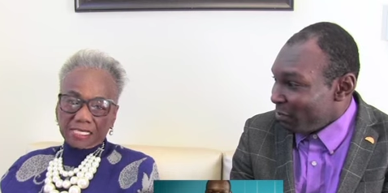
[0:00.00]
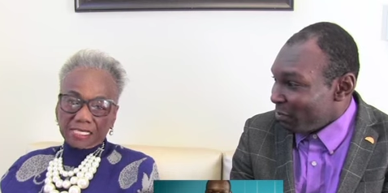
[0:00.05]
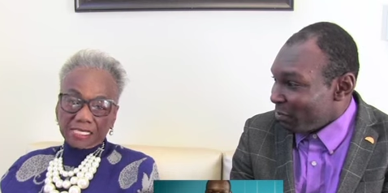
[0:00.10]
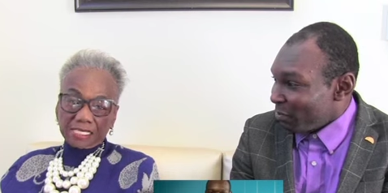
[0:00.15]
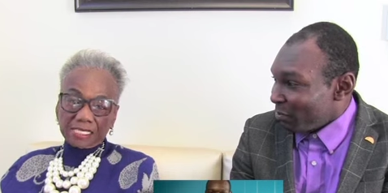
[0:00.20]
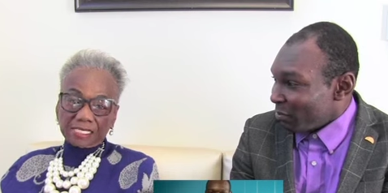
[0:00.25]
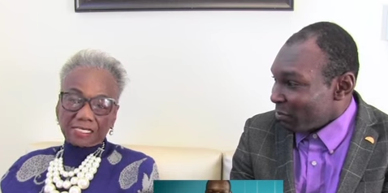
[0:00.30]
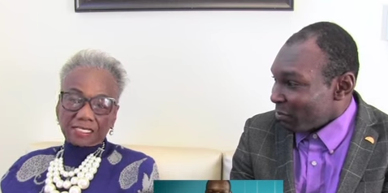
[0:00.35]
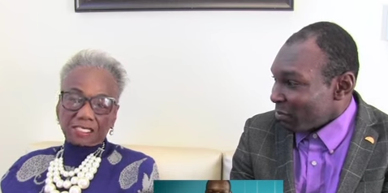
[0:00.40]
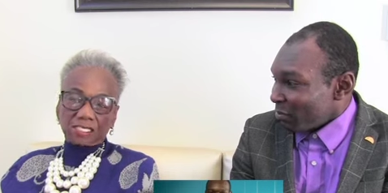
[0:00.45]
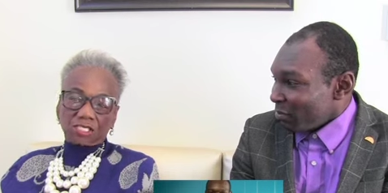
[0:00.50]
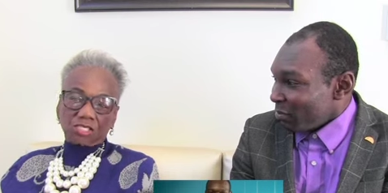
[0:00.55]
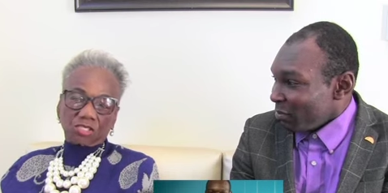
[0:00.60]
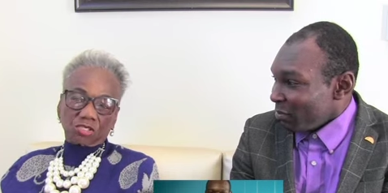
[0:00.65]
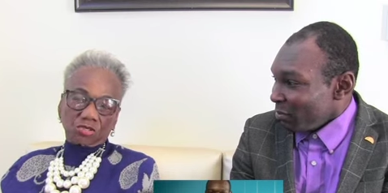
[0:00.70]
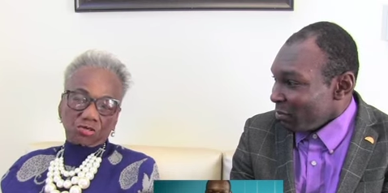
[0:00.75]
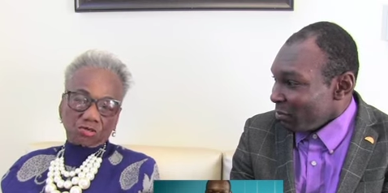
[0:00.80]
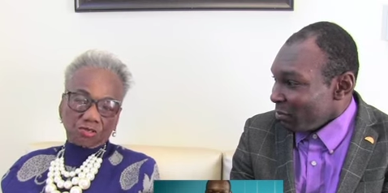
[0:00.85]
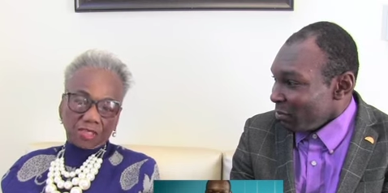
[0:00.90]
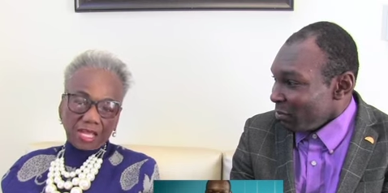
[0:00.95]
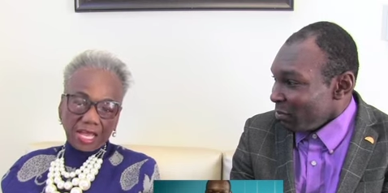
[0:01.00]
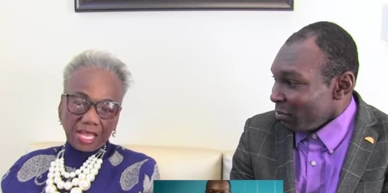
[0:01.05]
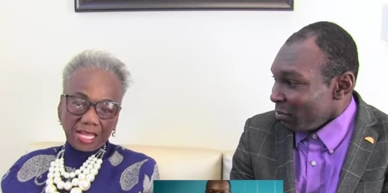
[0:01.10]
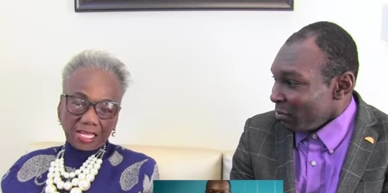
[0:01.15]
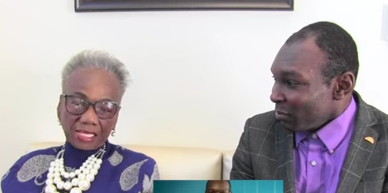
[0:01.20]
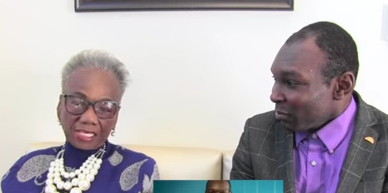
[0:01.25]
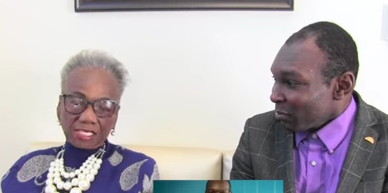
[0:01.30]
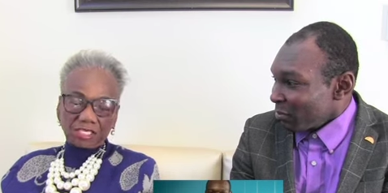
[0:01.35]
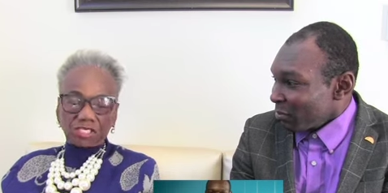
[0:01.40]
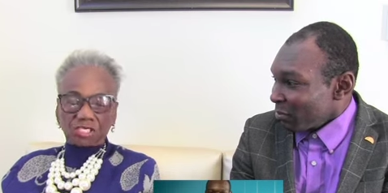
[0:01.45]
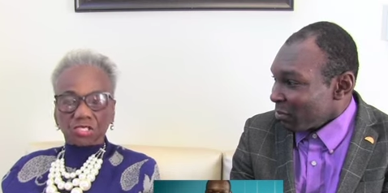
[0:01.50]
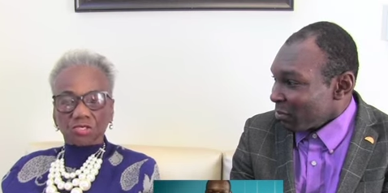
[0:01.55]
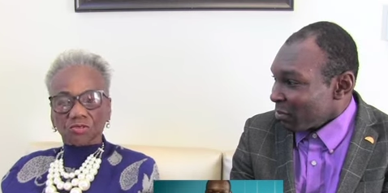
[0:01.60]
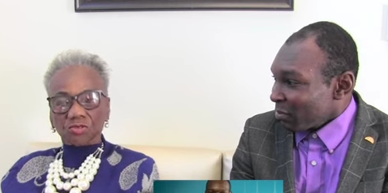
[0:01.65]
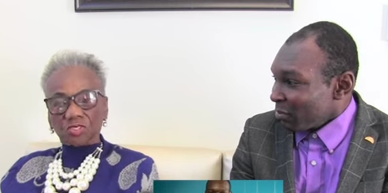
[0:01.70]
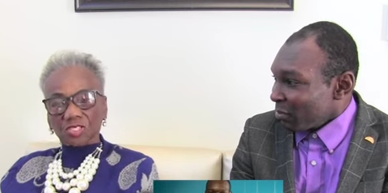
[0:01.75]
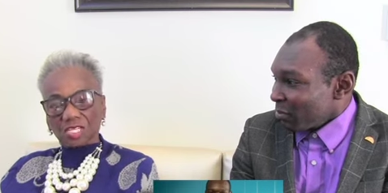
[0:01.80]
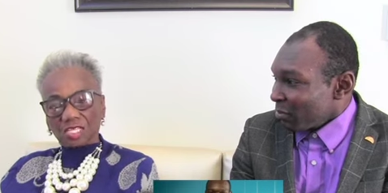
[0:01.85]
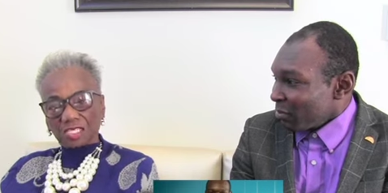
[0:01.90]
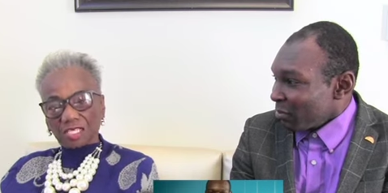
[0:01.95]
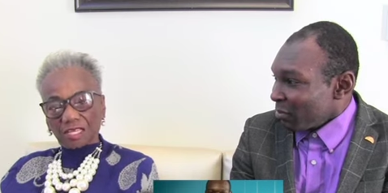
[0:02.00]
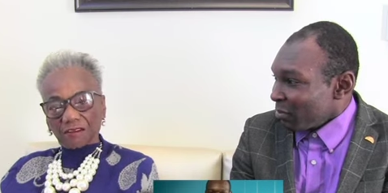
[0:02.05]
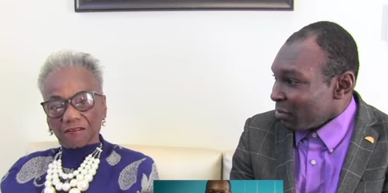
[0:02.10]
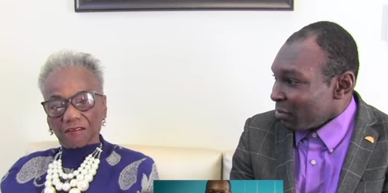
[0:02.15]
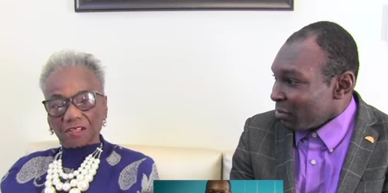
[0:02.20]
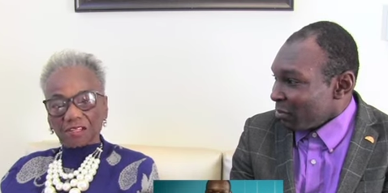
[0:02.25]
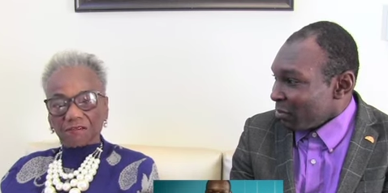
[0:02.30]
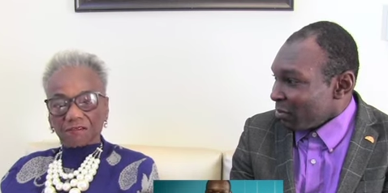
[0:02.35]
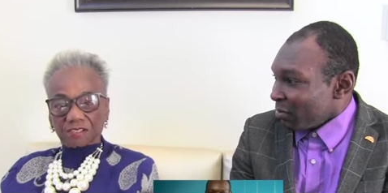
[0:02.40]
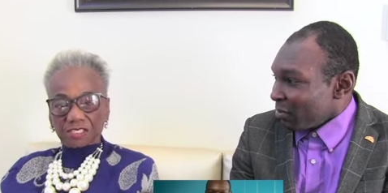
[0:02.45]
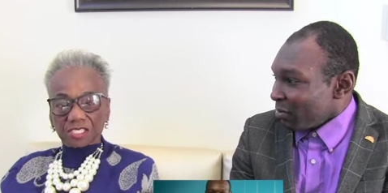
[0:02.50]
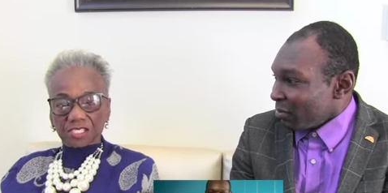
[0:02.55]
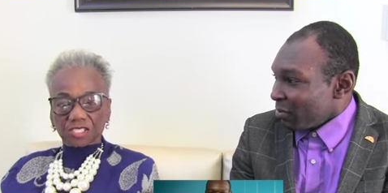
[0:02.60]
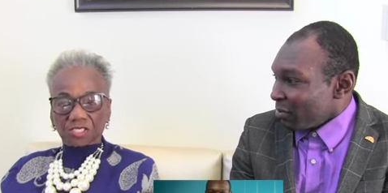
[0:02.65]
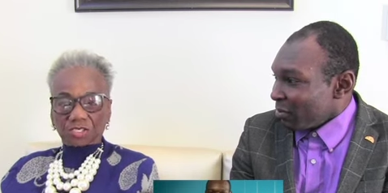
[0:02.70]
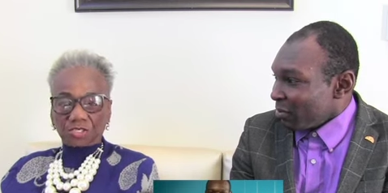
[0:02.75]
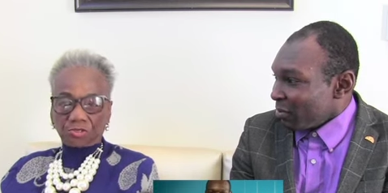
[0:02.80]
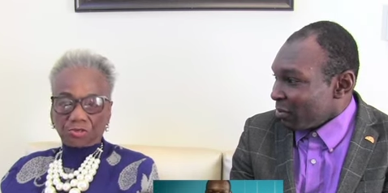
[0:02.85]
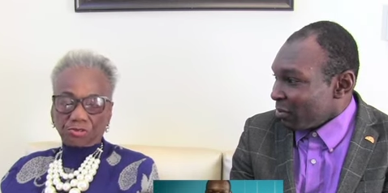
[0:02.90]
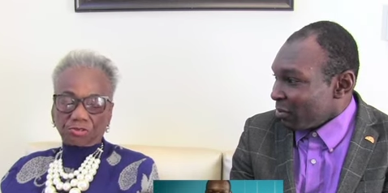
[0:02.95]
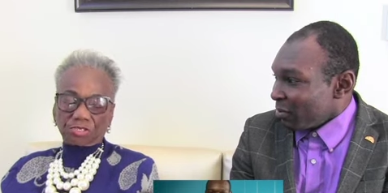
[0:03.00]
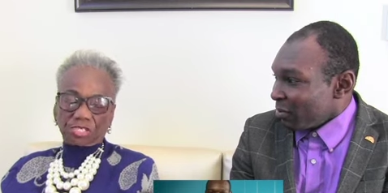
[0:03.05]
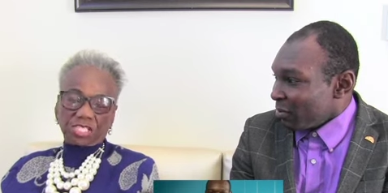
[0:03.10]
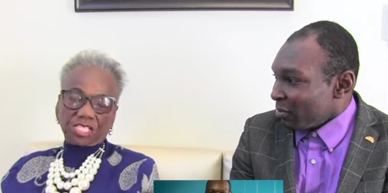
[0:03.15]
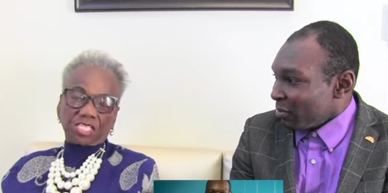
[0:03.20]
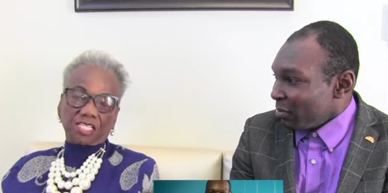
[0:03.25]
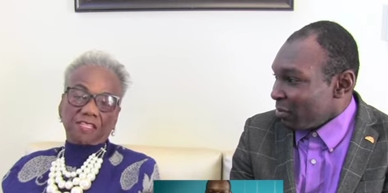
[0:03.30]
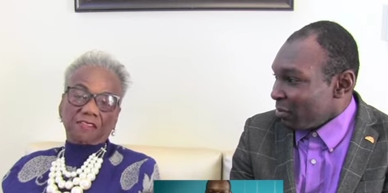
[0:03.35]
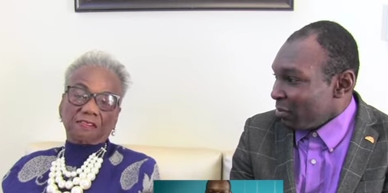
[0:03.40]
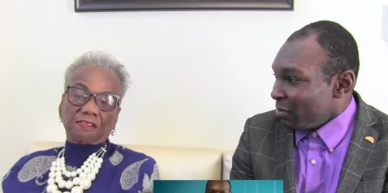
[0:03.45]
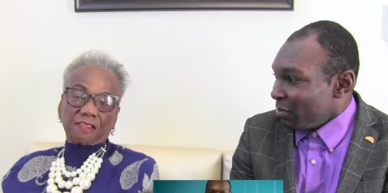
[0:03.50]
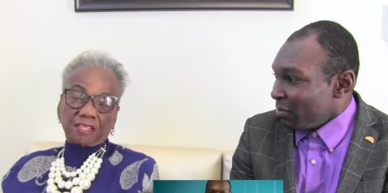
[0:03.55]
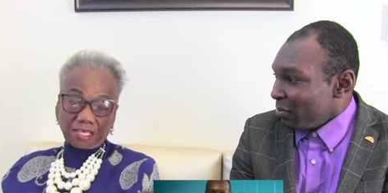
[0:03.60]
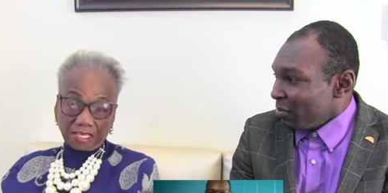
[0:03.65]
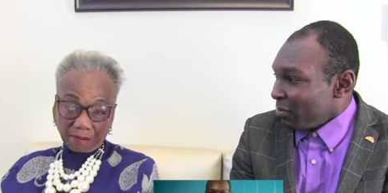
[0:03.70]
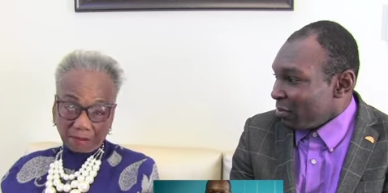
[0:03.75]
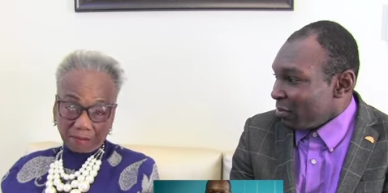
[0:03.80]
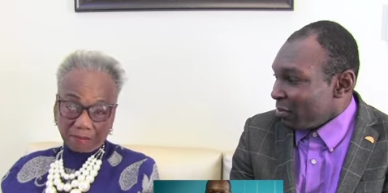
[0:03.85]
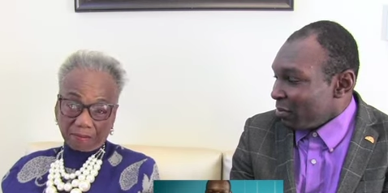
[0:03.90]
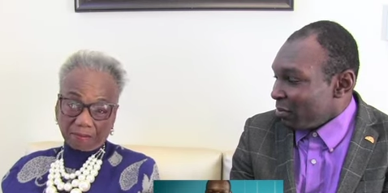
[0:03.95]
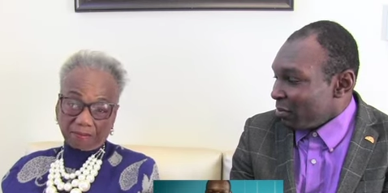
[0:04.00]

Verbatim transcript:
Speaker 1: needs to do that, it shows the level of insecurity in them.